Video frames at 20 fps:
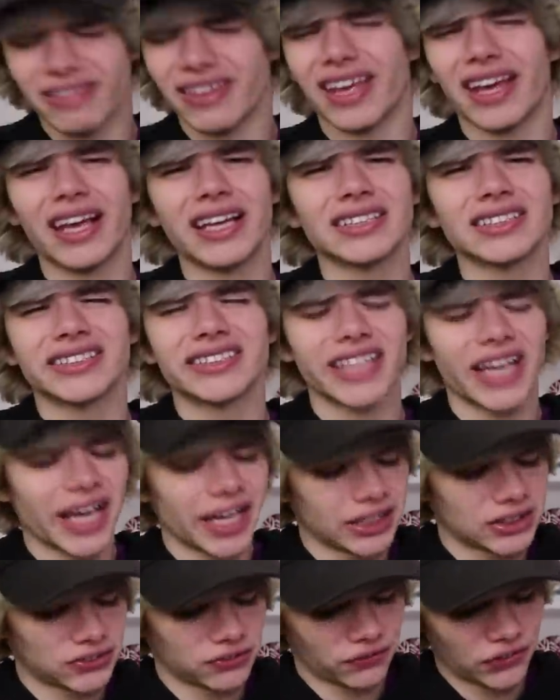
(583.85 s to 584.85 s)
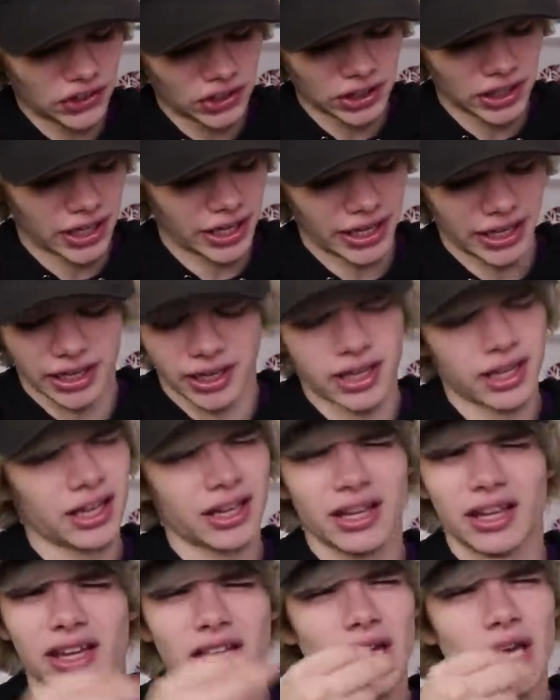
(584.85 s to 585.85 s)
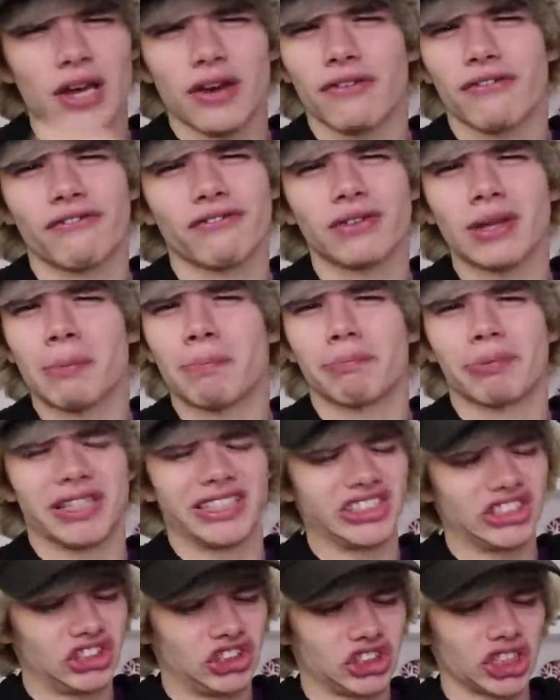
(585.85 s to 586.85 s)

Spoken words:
And the insides feel like... flipping